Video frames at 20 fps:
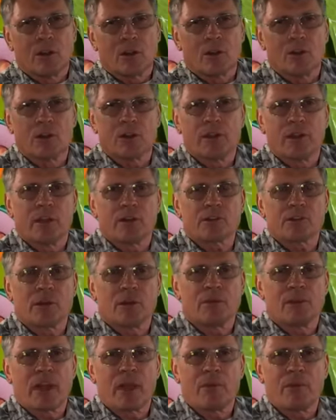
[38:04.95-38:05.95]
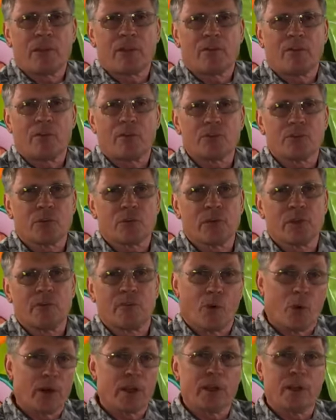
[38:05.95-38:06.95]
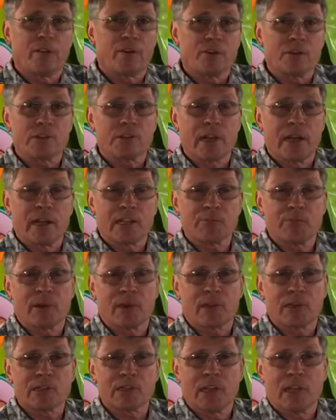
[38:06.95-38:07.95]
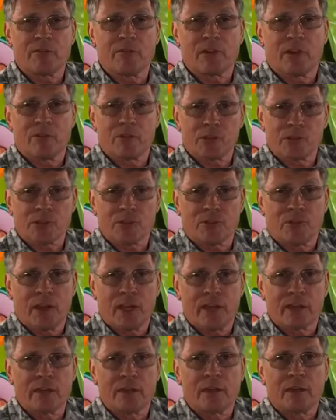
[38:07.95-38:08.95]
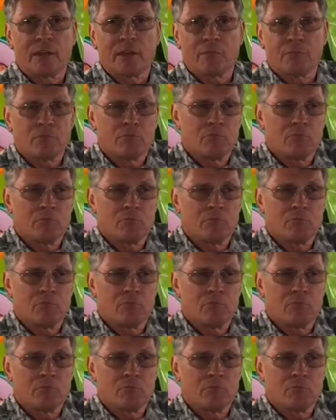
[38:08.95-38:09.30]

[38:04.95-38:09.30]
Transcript: Could there sometime in the future be 40 different snakes because they've diversified? Yeah.